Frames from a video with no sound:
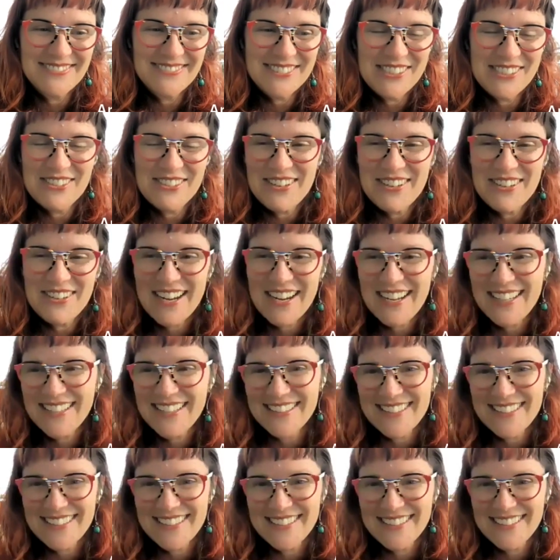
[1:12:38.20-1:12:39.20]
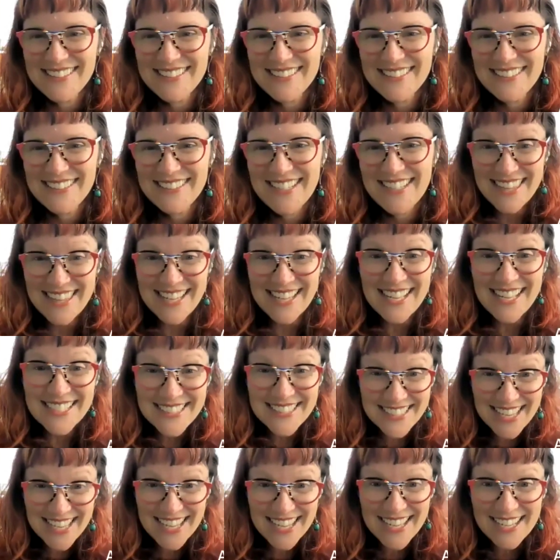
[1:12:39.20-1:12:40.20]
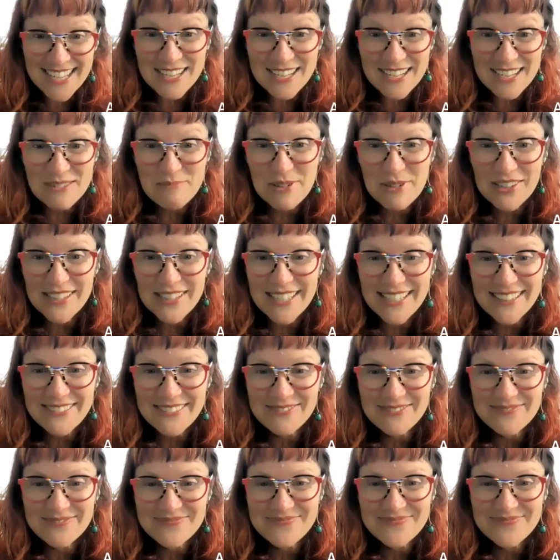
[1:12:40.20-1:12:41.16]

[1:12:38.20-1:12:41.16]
Great. Anything else? Yeah, Pauline.